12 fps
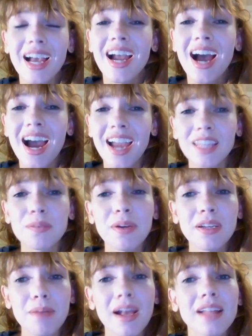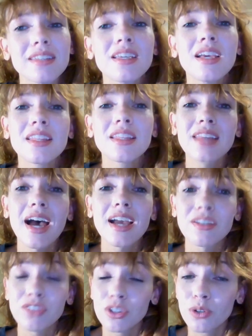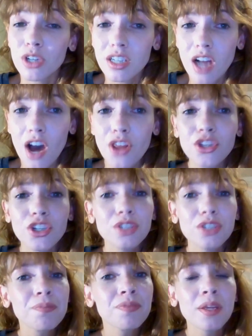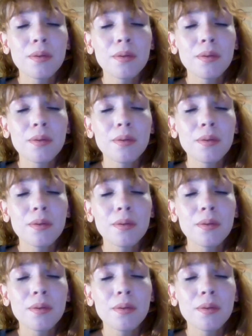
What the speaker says: I highly recommend that if you are an author,